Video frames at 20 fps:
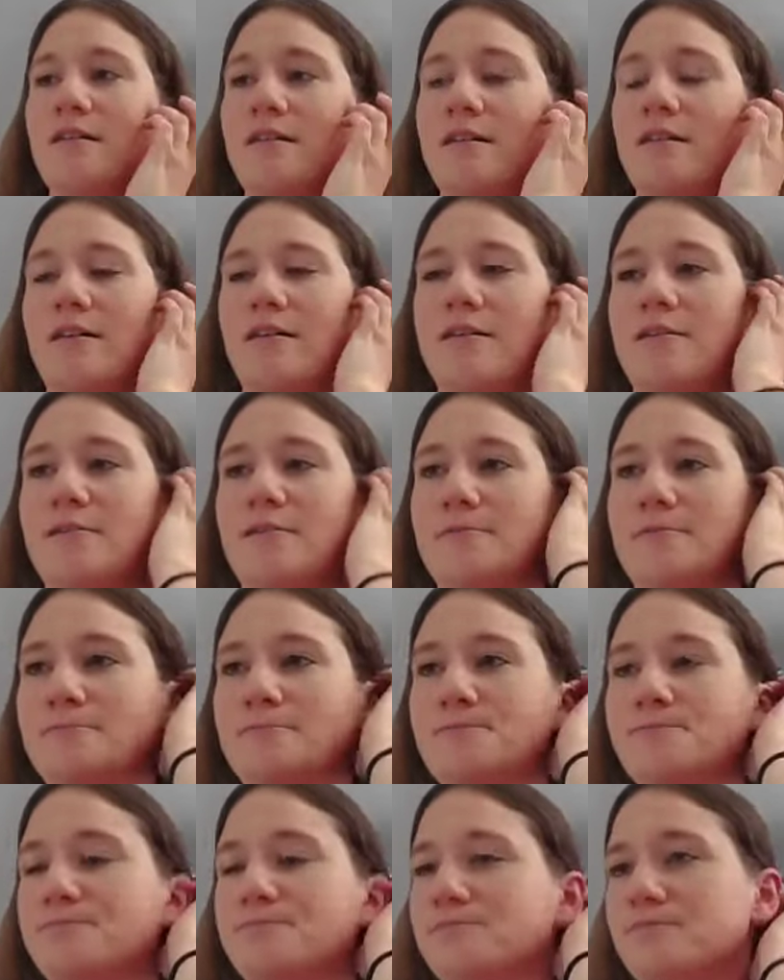But
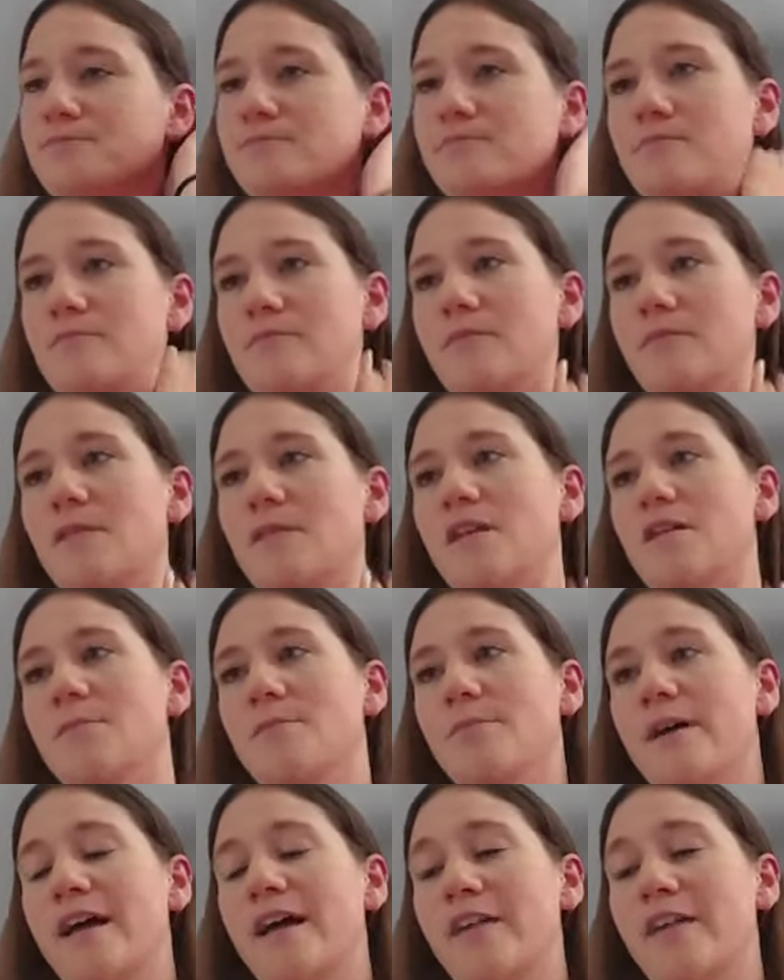
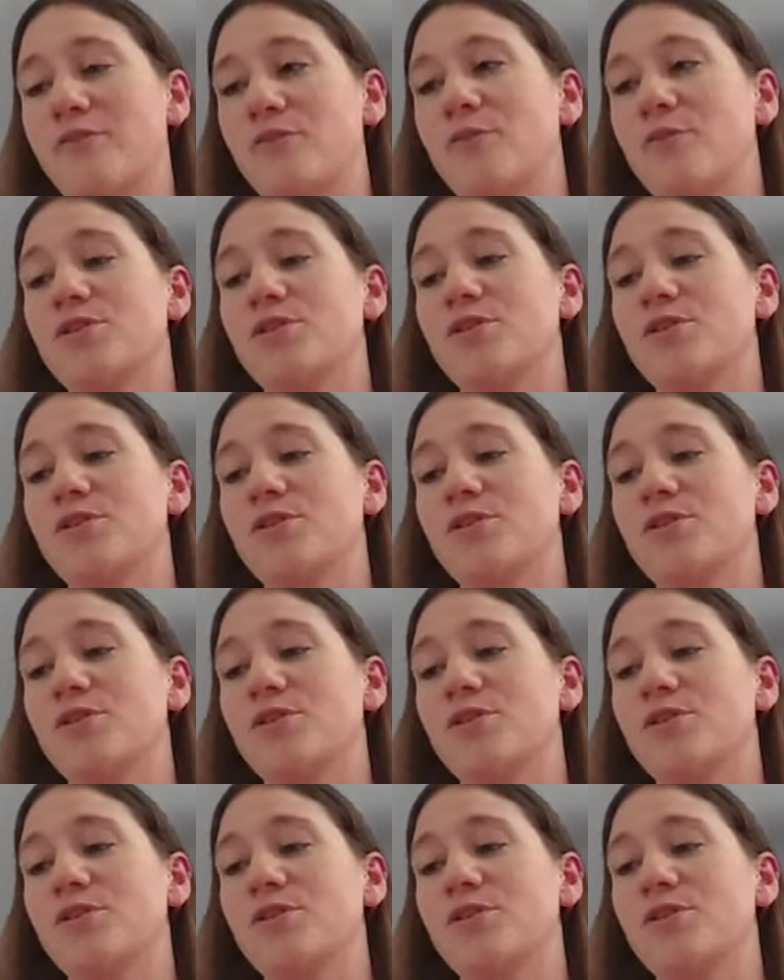everyone